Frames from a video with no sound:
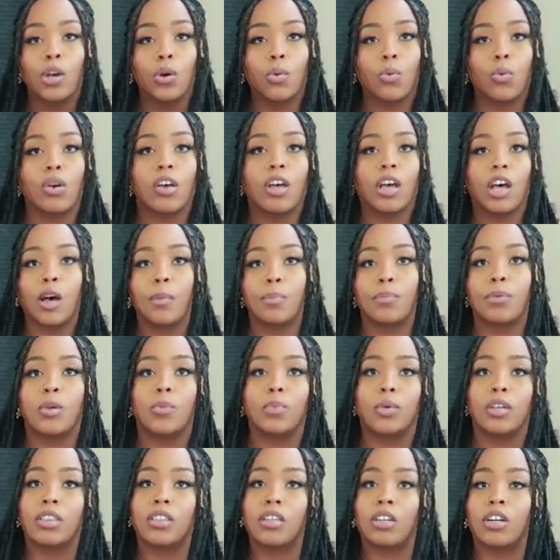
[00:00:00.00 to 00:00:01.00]
will help you
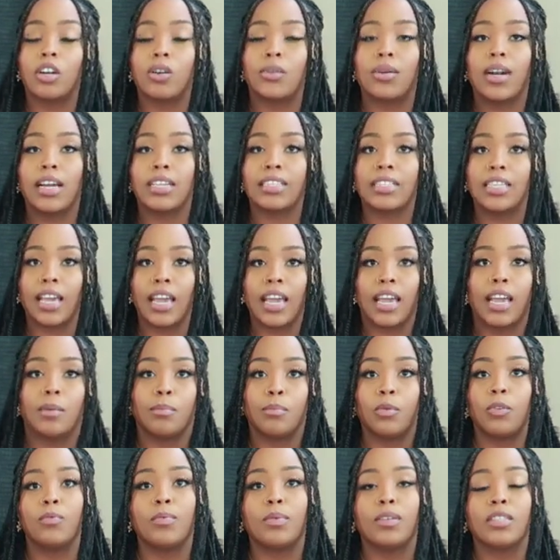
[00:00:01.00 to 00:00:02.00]
with the correct hand
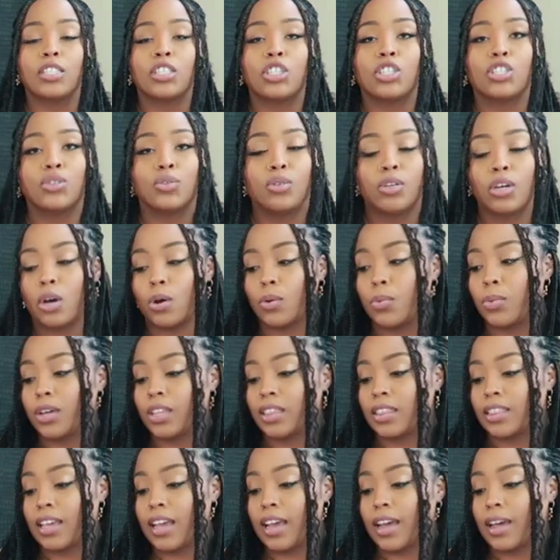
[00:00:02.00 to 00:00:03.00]
movements to go
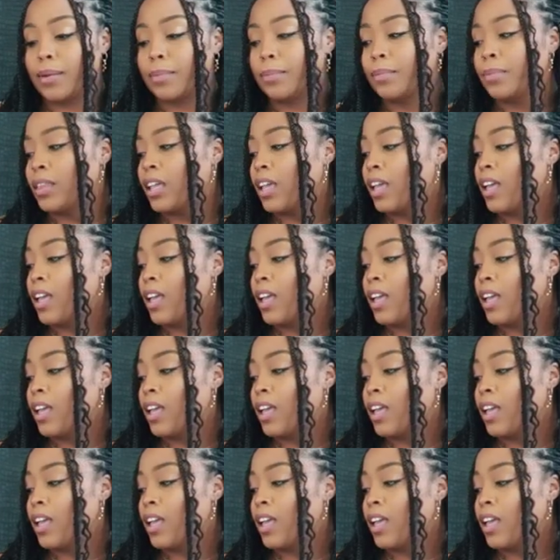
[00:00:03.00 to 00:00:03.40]
with that.